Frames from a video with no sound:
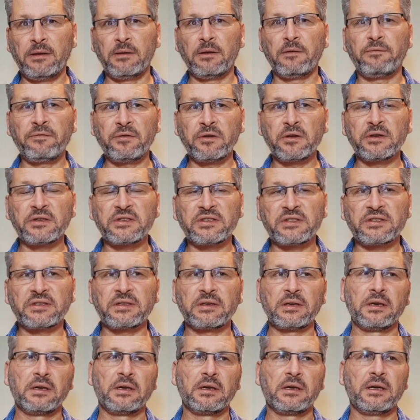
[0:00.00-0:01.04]
the first
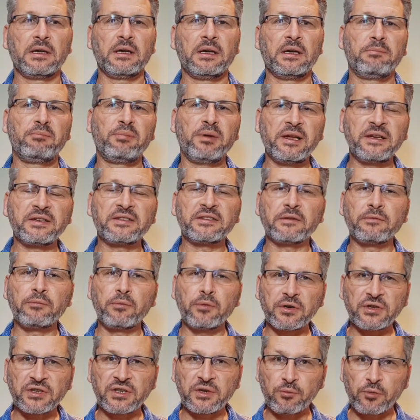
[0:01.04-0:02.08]
uh, place of
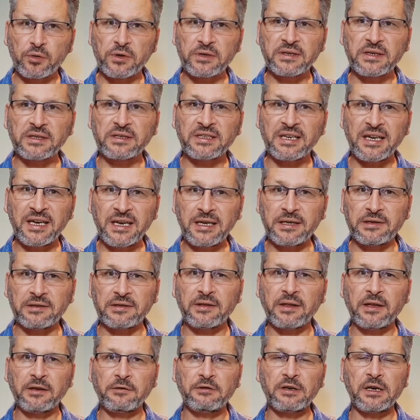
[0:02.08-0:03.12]
worship was a tent
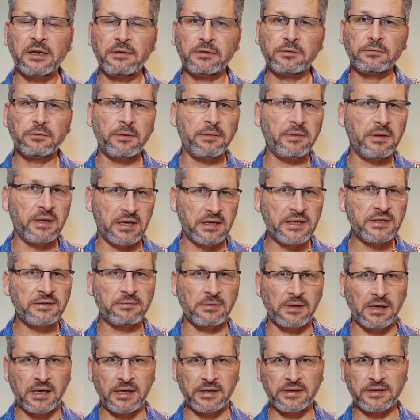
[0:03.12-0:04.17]
that traveled with the
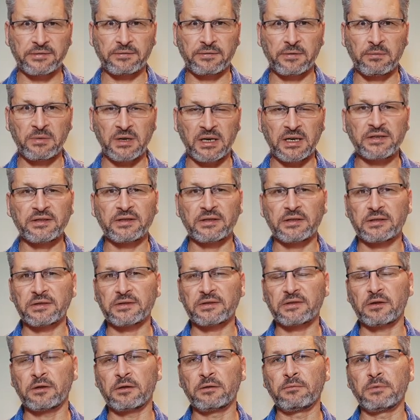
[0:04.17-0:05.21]
Israelites from Exodus
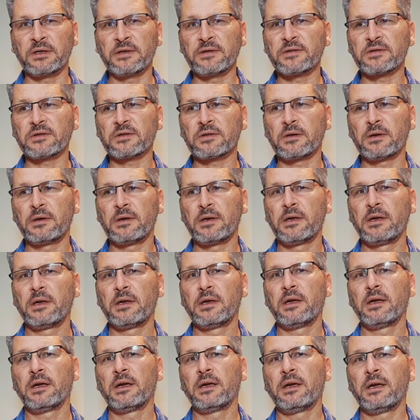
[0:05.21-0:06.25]
onwards,
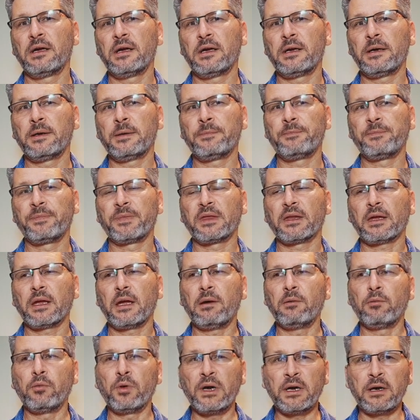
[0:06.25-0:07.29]
uh,
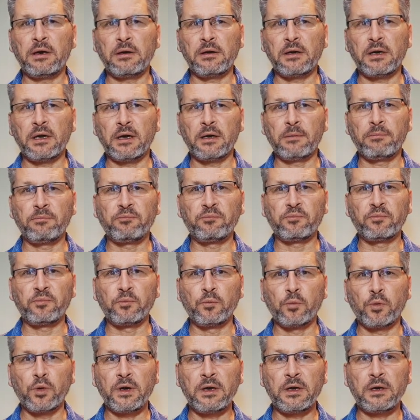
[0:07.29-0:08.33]
where, uh,
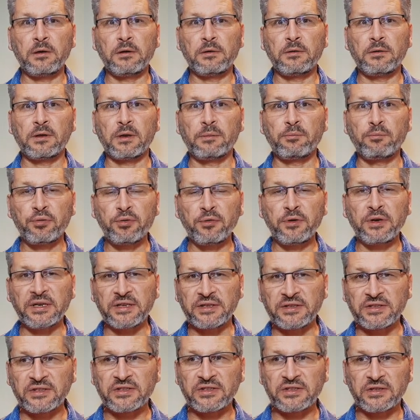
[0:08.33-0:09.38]
where the
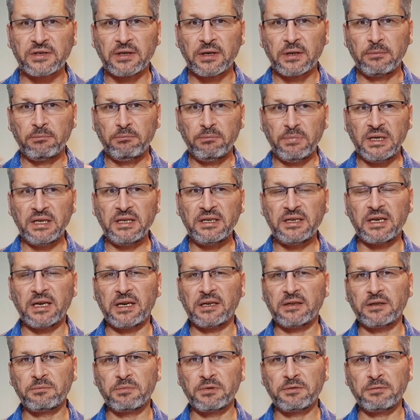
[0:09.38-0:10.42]
priests
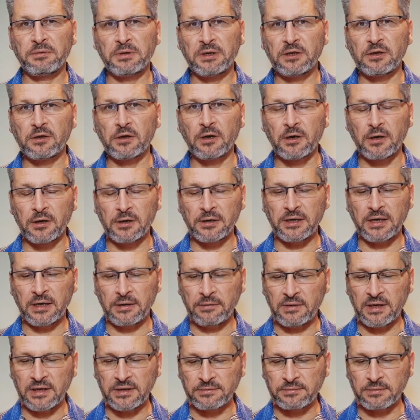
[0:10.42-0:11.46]
mediated between God and
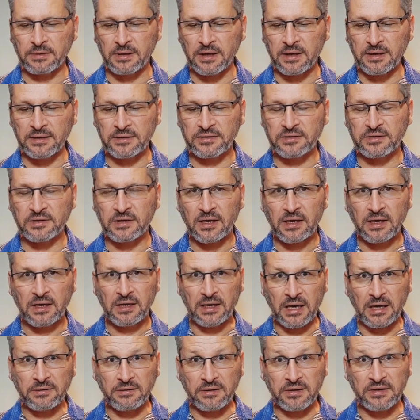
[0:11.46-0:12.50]
the Israelites
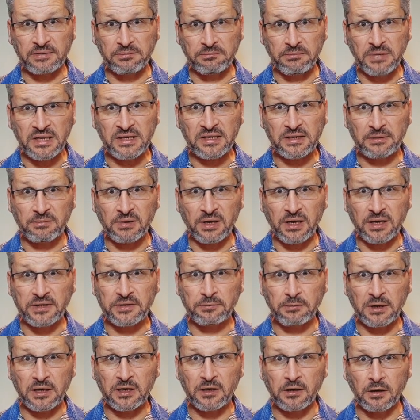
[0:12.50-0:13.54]
at this meeting place
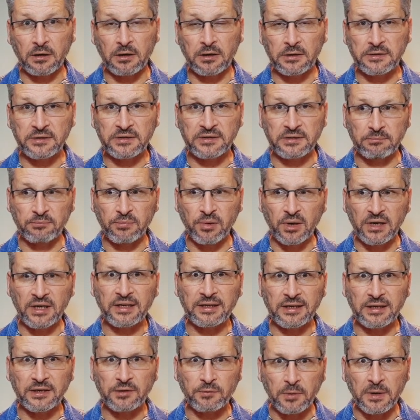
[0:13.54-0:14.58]
where God
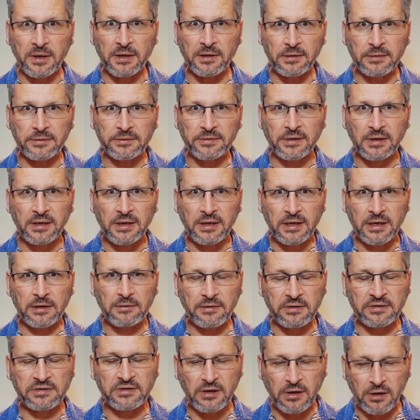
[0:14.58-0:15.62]
symbolically dwelled in
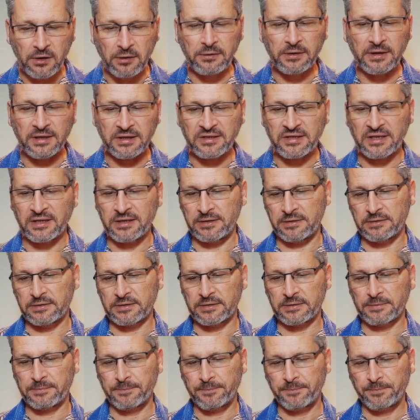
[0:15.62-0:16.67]
this holy tent.
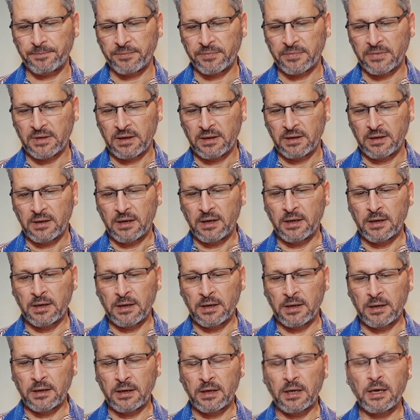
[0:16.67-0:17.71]

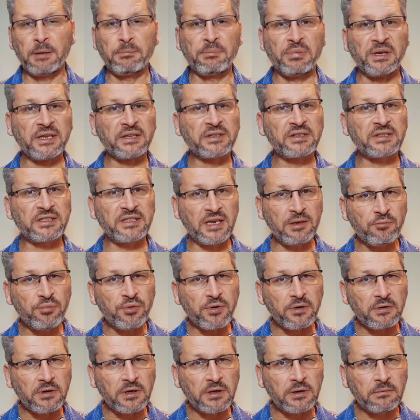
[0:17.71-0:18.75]
Uh, but it's
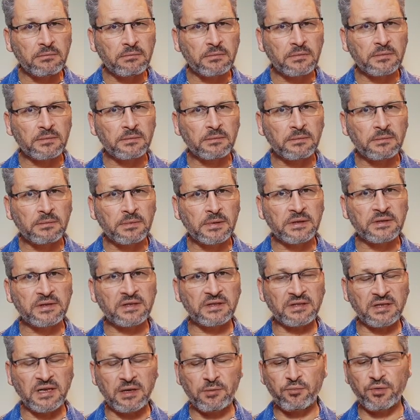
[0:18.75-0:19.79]
temporary. It's a
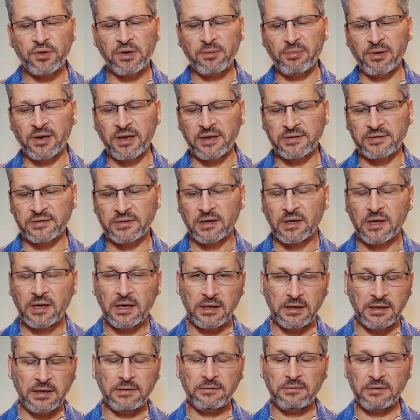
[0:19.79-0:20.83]
temporary place.
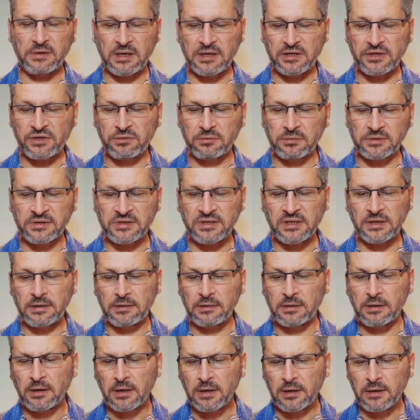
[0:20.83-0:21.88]
And even as you will
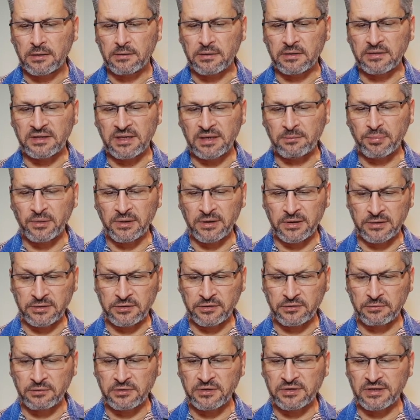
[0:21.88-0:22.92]
see, the temple in
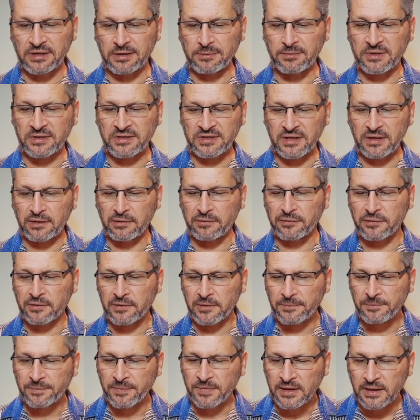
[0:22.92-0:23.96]
Jerusalem itself
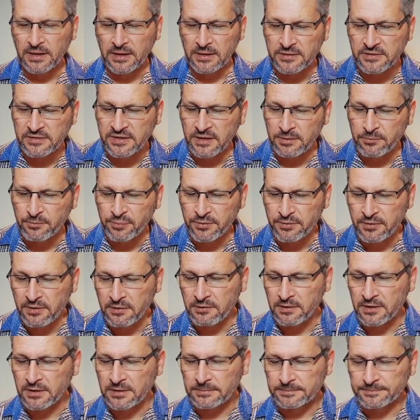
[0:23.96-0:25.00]
is temporary.